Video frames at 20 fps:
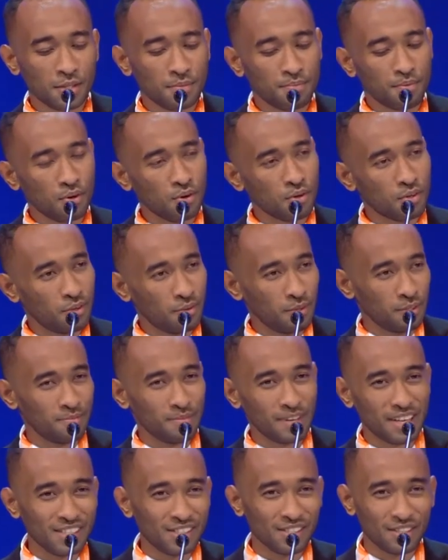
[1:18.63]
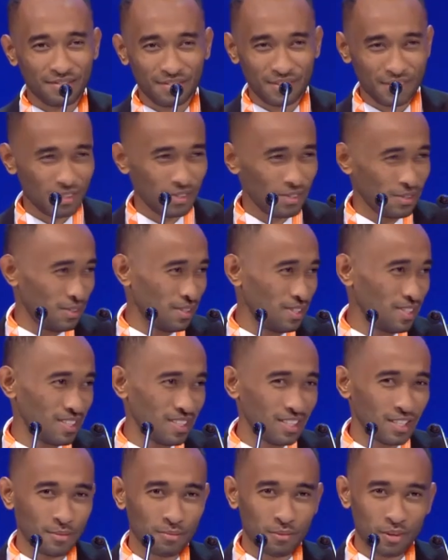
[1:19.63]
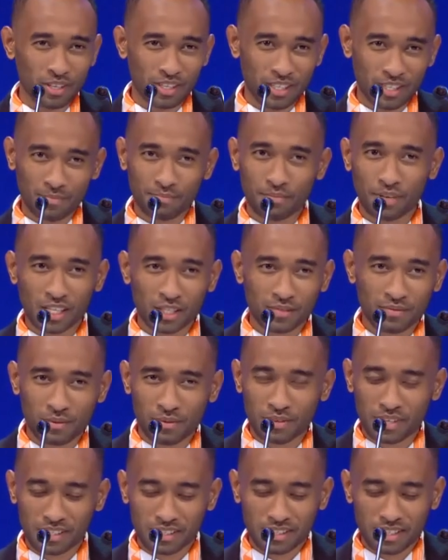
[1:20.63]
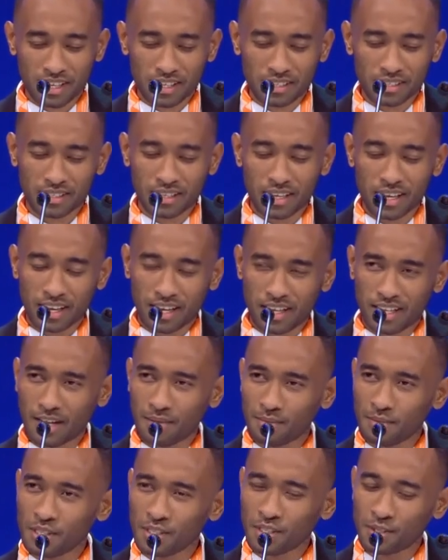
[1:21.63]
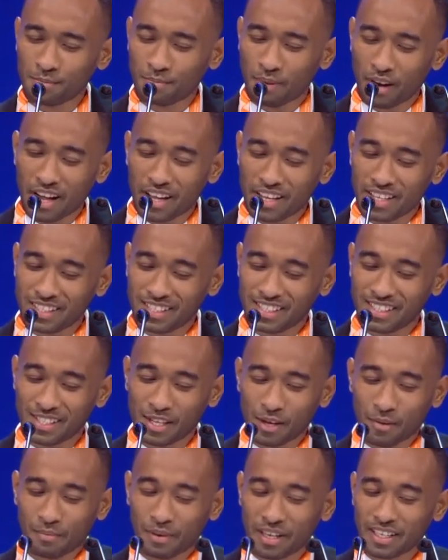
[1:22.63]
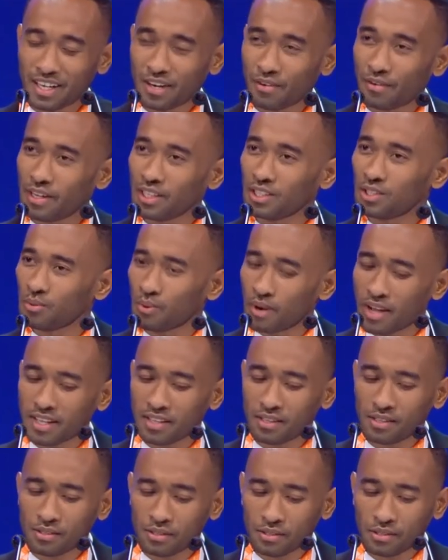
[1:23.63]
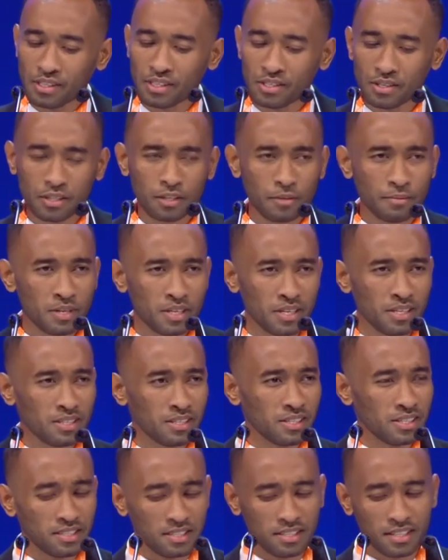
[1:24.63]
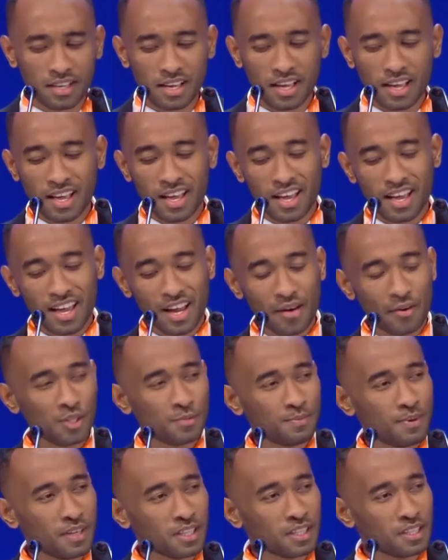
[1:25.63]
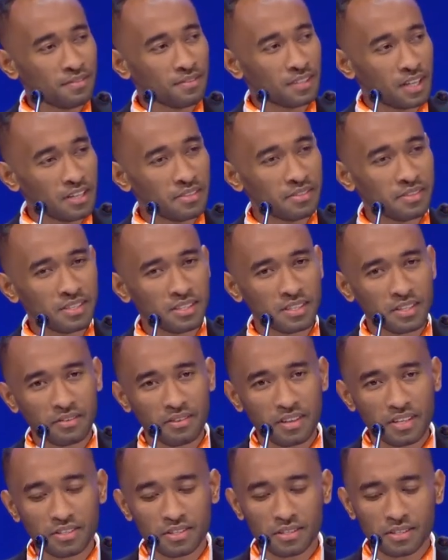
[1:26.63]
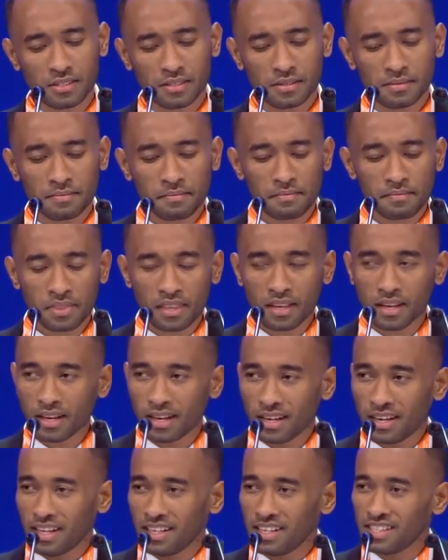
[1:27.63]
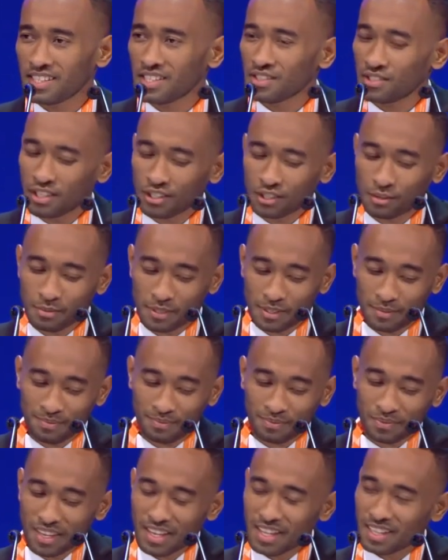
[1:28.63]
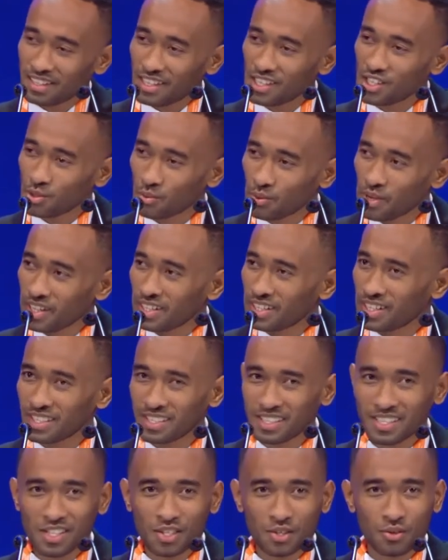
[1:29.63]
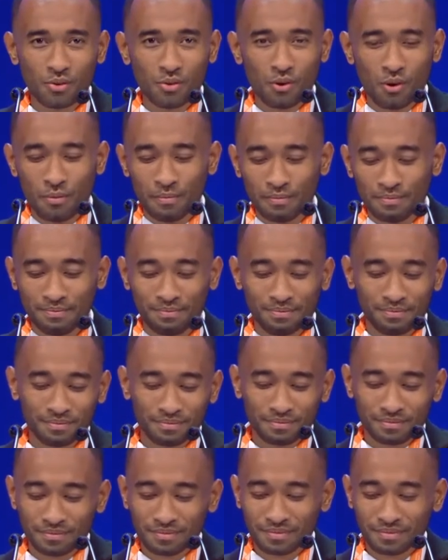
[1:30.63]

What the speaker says: I spoke with many of you in the morning past previous days, and I'm inspired by the great work you do in your communities and respective countries and regions. Ladies and gentlemen, this week, this room